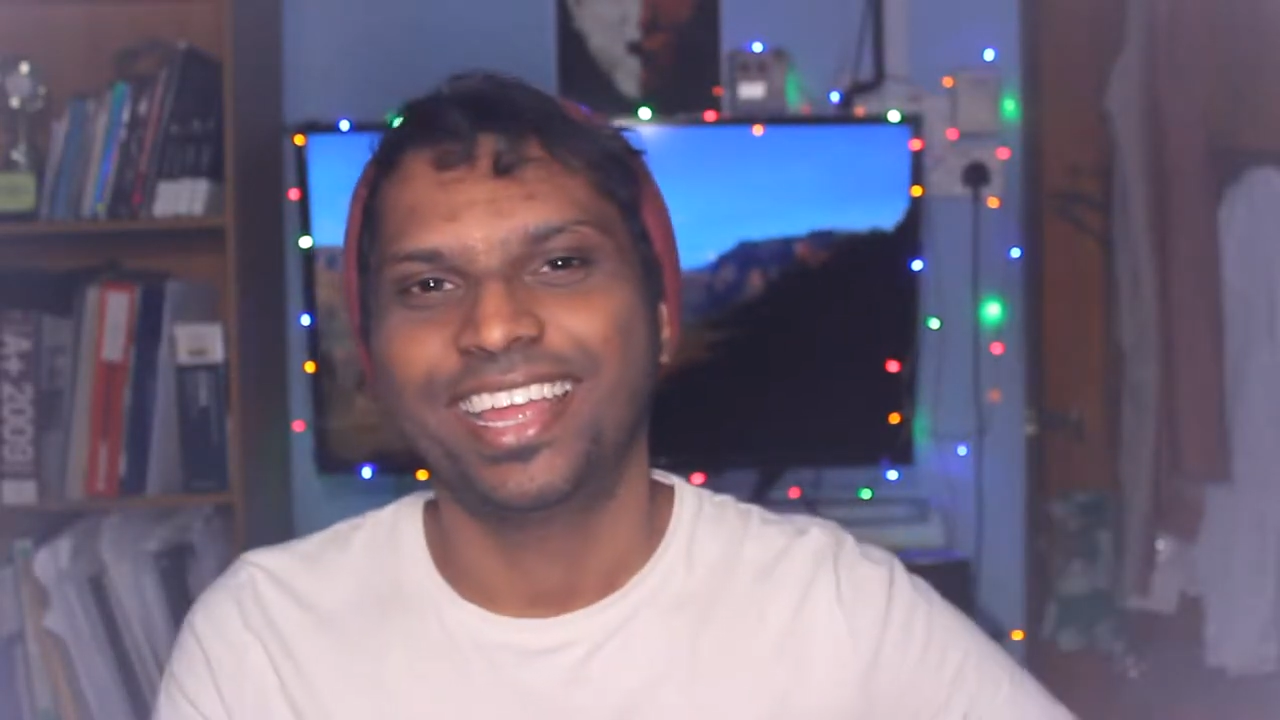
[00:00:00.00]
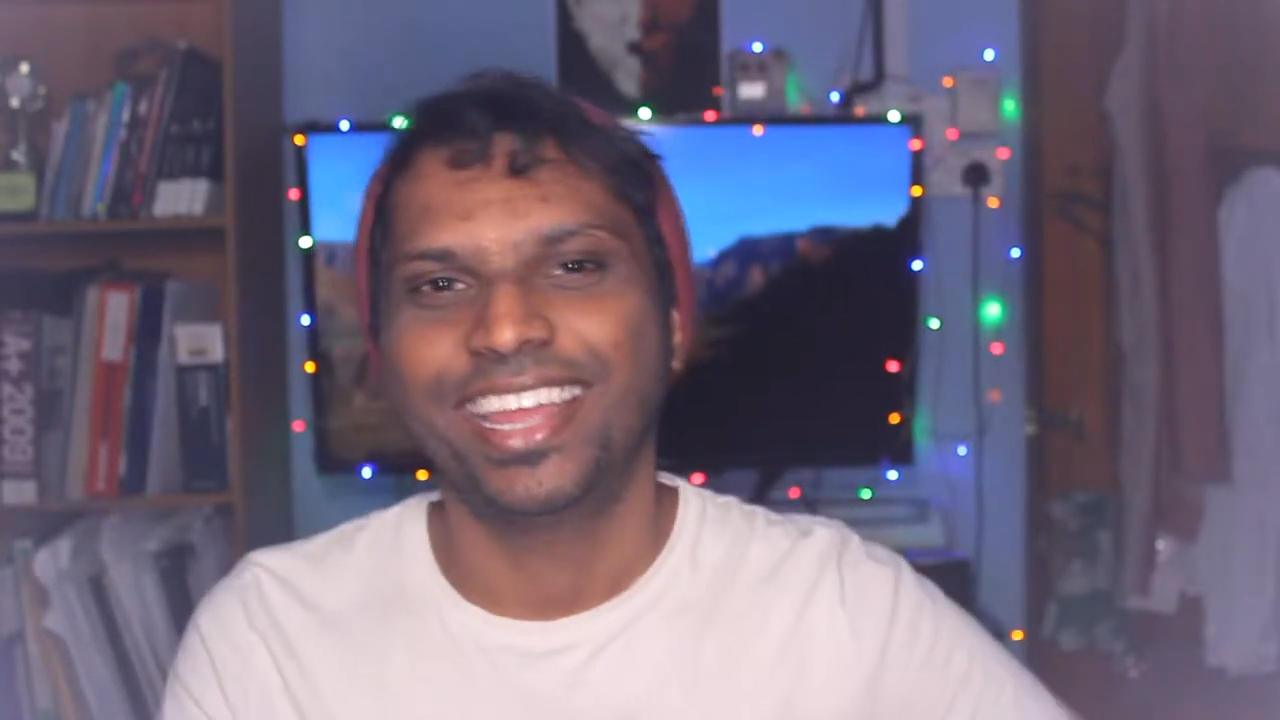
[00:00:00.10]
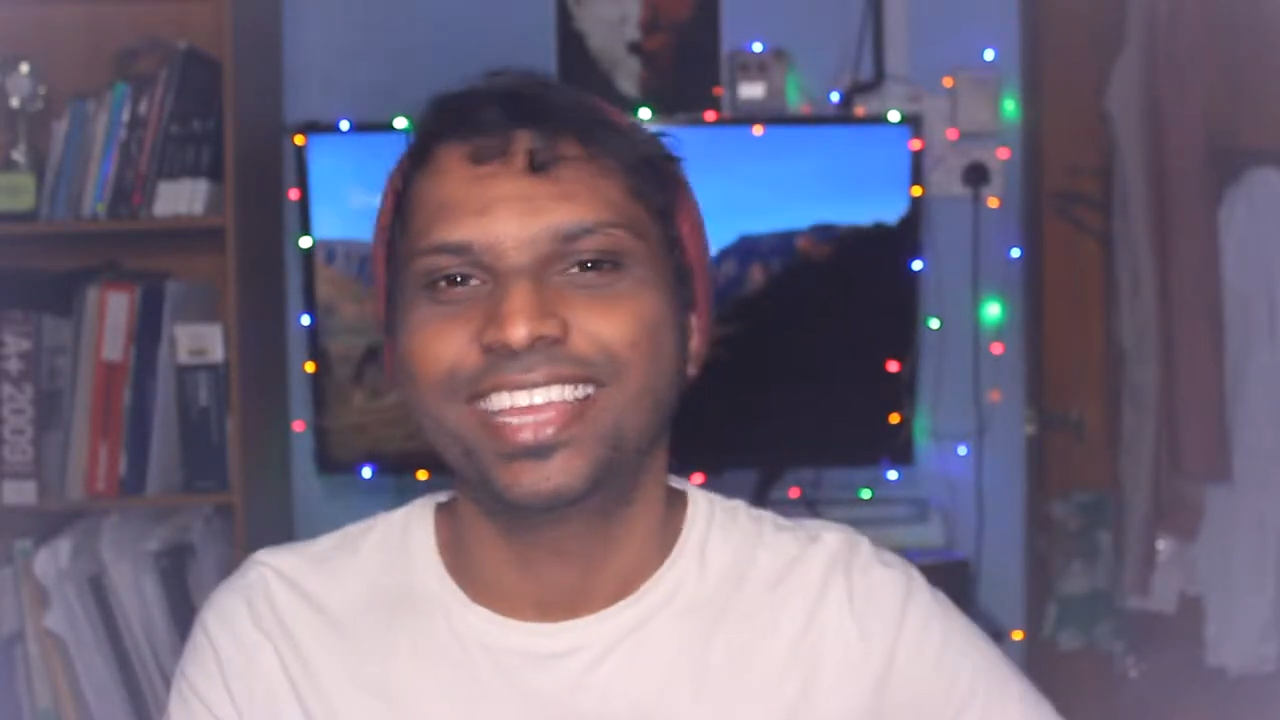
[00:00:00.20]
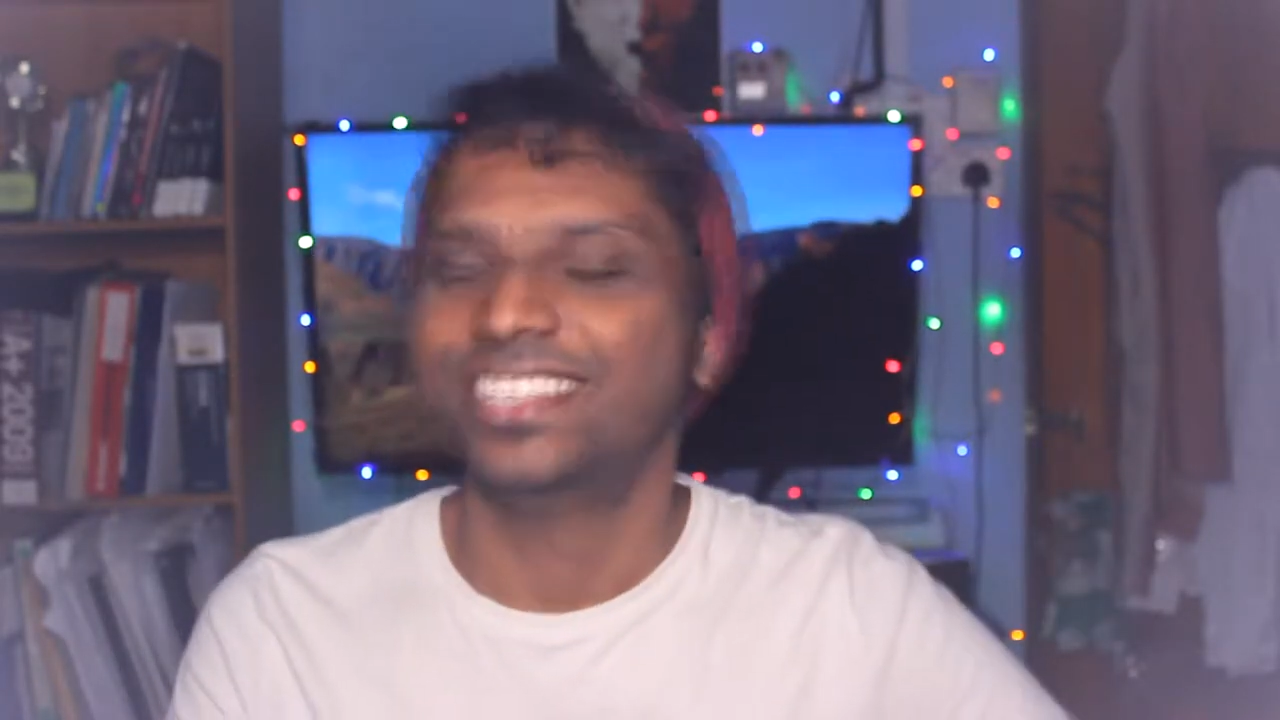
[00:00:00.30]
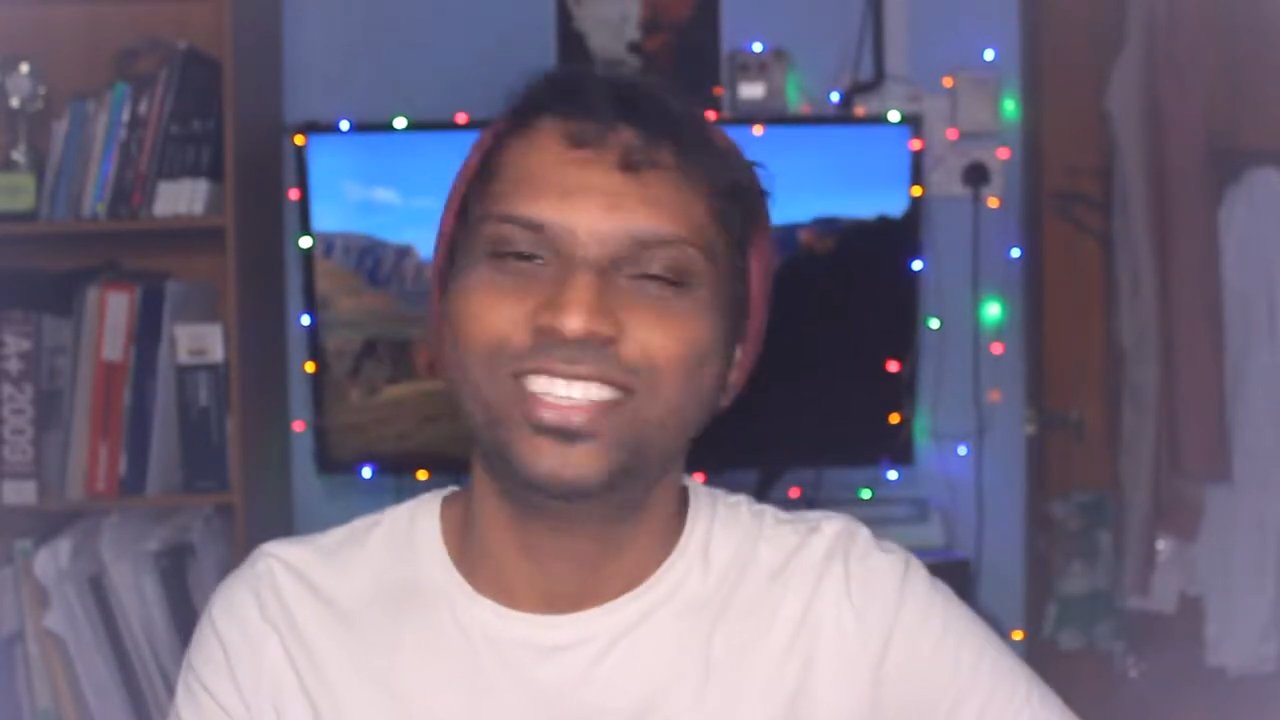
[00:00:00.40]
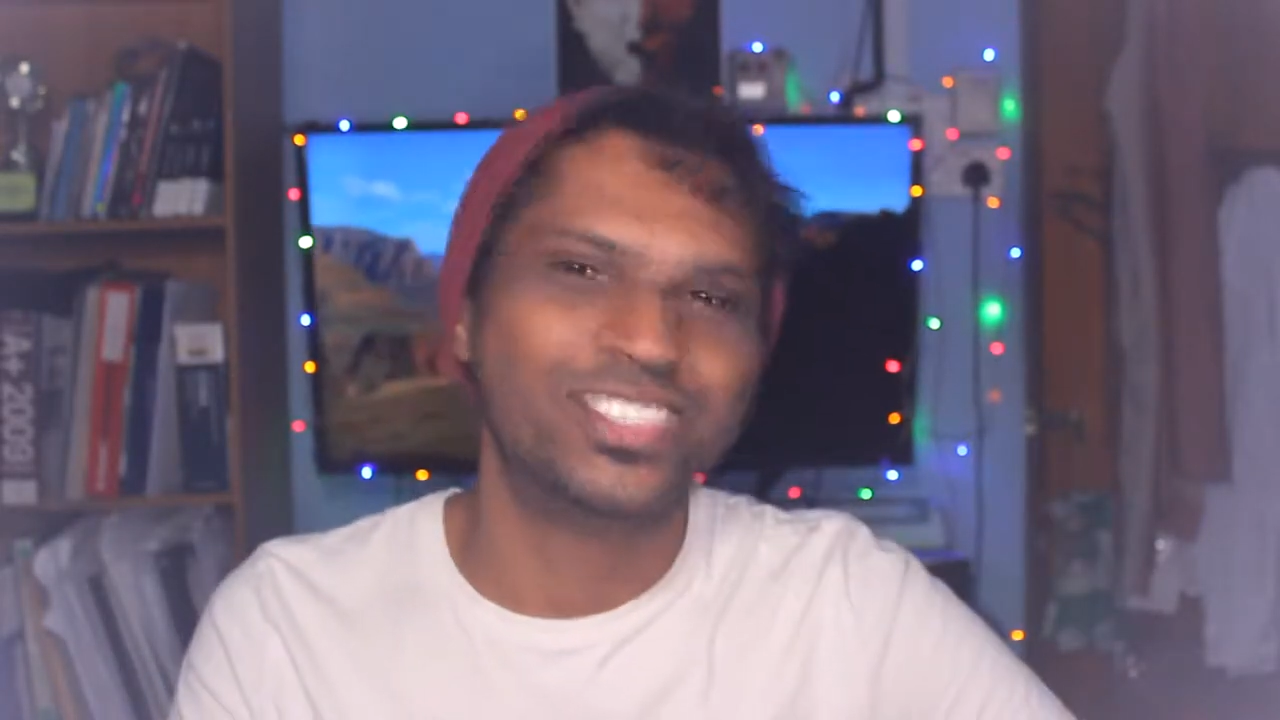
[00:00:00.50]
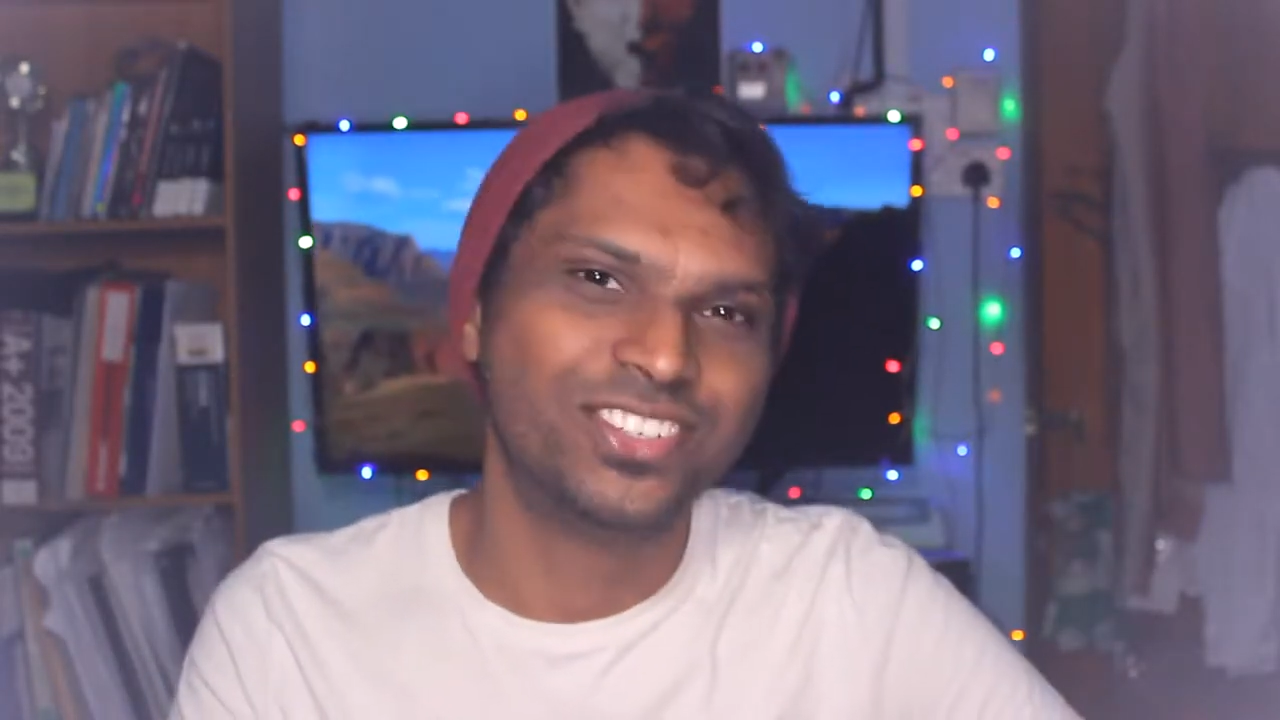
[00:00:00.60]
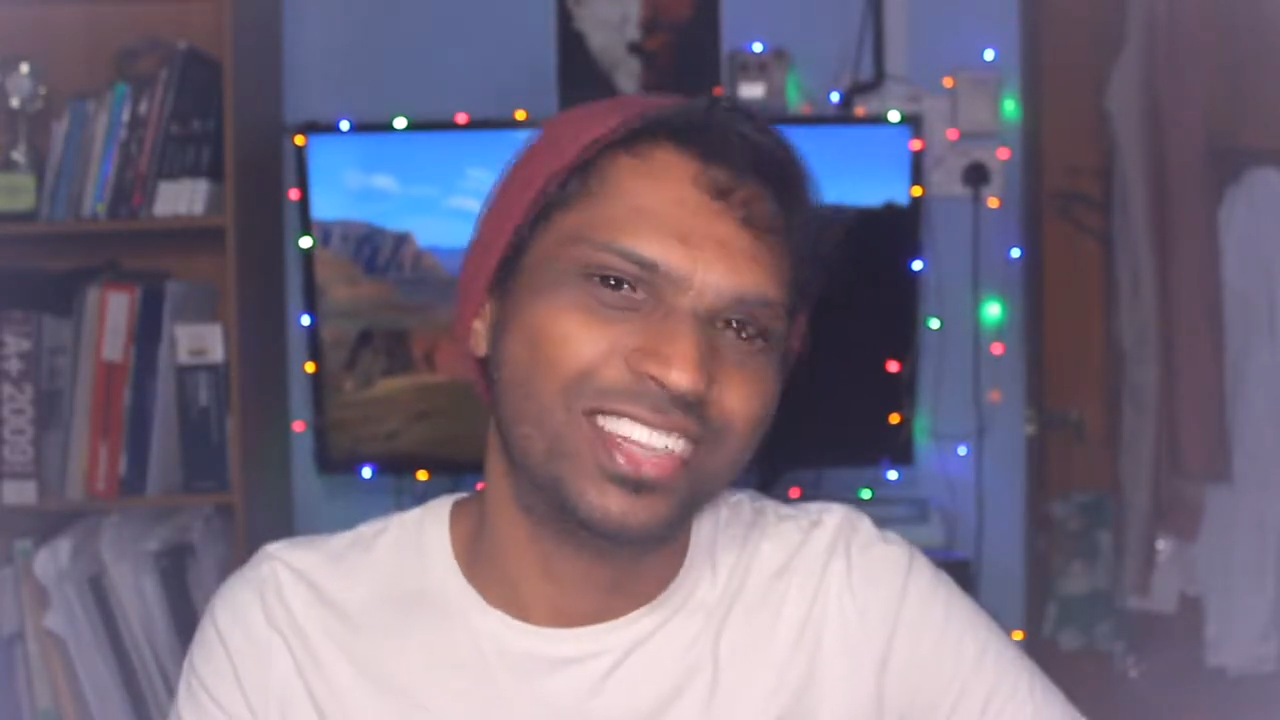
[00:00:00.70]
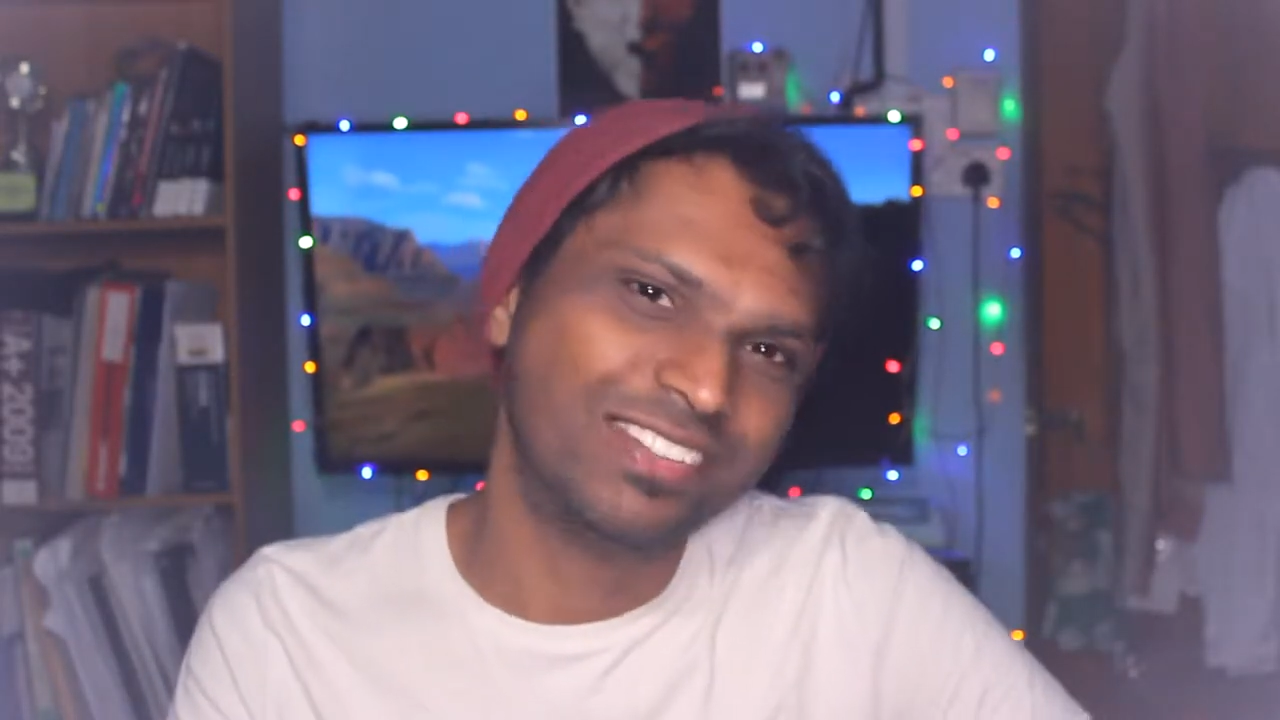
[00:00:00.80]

I can see the joke